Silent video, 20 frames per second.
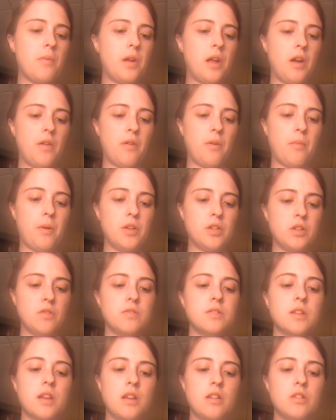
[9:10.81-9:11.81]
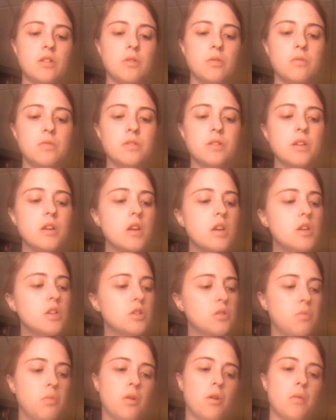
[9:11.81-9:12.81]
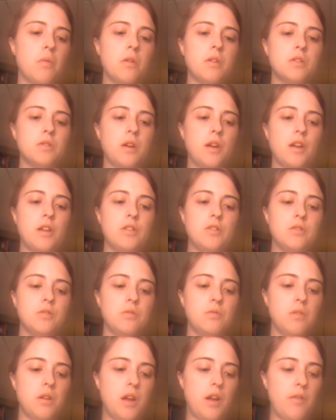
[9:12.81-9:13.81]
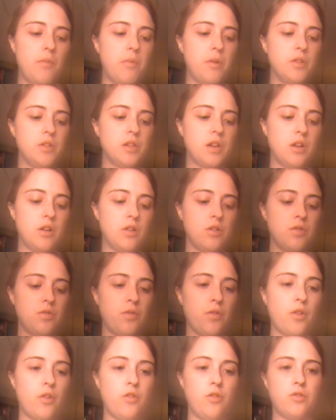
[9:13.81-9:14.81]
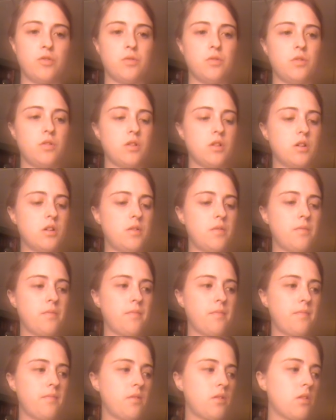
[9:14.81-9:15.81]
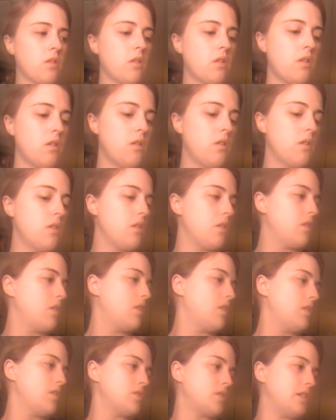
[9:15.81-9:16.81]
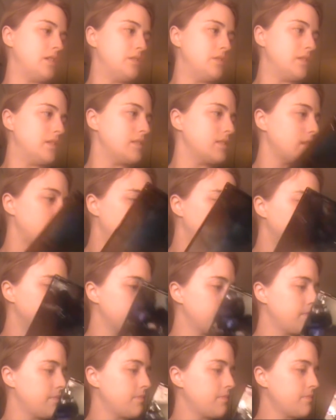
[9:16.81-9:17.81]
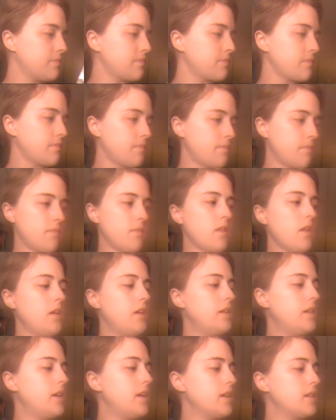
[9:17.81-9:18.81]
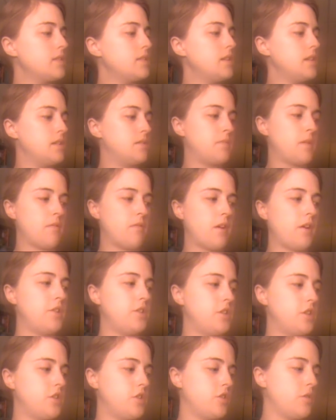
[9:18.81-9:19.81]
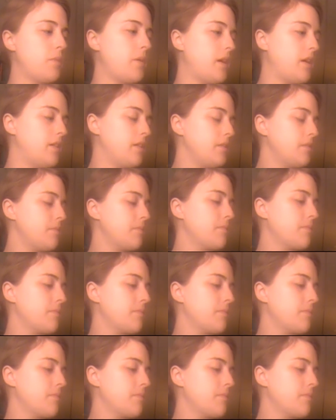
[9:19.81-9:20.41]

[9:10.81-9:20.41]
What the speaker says: I have a bunch of skin tones to work with, so I can have a bunch of colors for their neutral look. So I do like that. Next is my Red Ginger palette.